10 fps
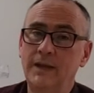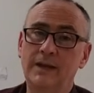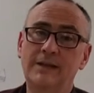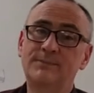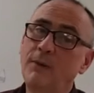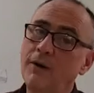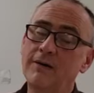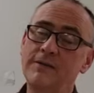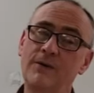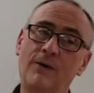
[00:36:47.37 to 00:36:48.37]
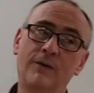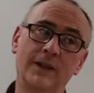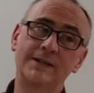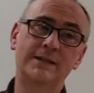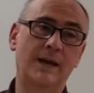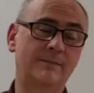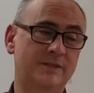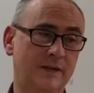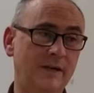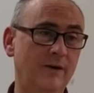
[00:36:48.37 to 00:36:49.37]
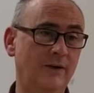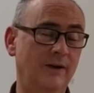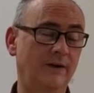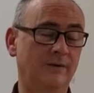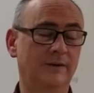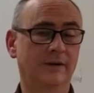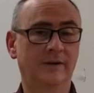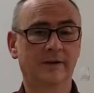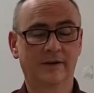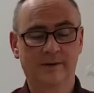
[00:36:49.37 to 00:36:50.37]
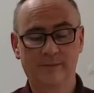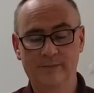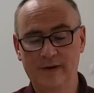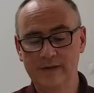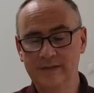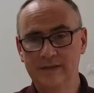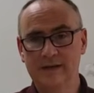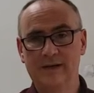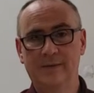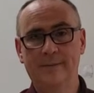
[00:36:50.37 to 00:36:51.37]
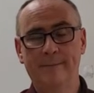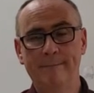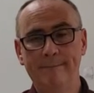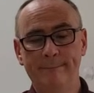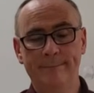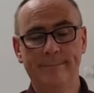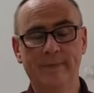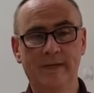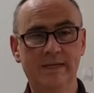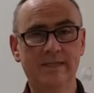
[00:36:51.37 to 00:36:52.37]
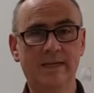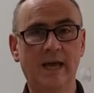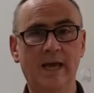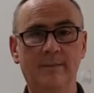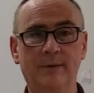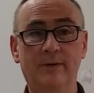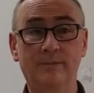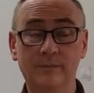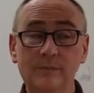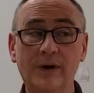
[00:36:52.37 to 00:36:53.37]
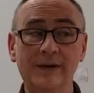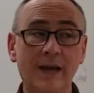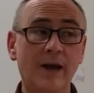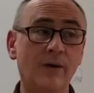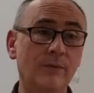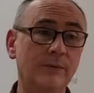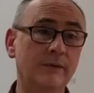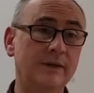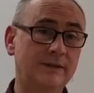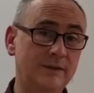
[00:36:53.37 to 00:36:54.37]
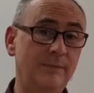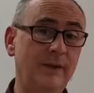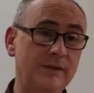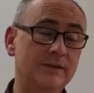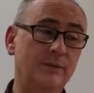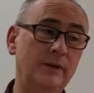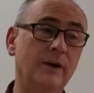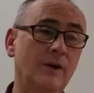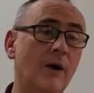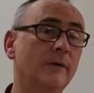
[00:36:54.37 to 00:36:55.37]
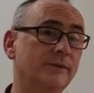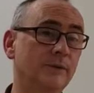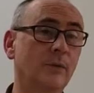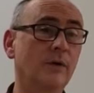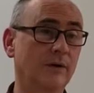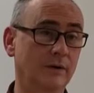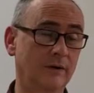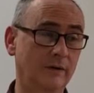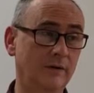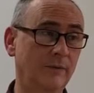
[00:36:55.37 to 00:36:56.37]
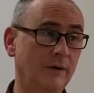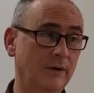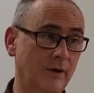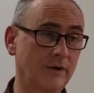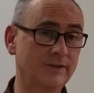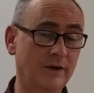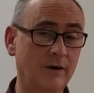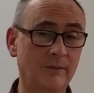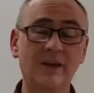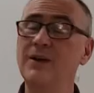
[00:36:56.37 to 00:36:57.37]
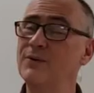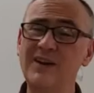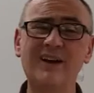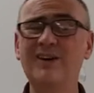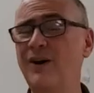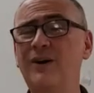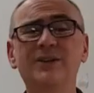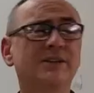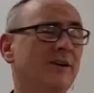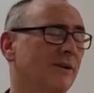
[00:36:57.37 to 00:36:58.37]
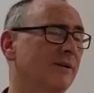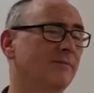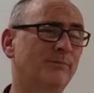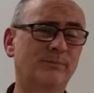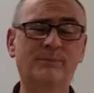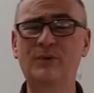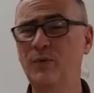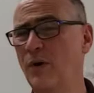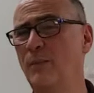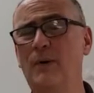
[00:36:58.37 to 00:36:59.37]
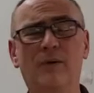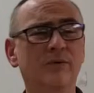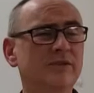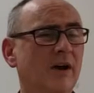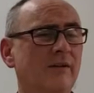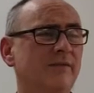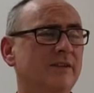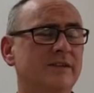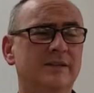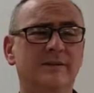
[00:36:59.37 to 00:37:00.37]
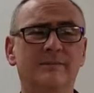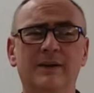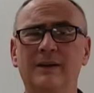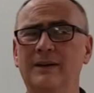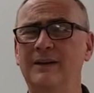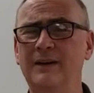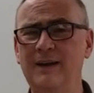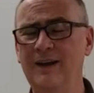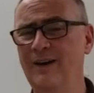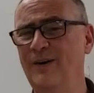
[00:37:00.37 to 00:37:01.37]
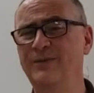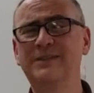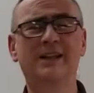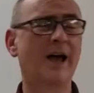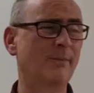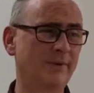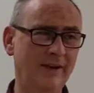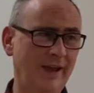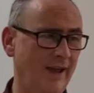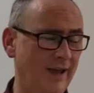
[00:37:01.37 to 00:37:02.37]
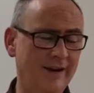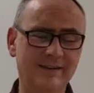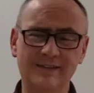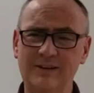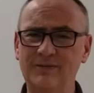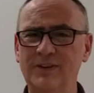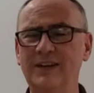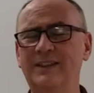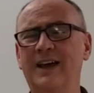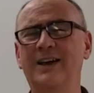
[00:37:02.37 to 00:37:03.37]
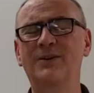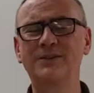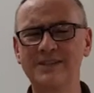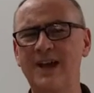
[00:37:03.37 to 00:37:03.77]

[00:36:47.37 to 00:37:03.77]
and it's part of the whole end time scenario. But uh, it is sad. But right now, it, it means that we are called to war. You know, we are called to arm. We're not called to go to Cuomo's office and you know, slap him in the head and stuff like that. Oh, it's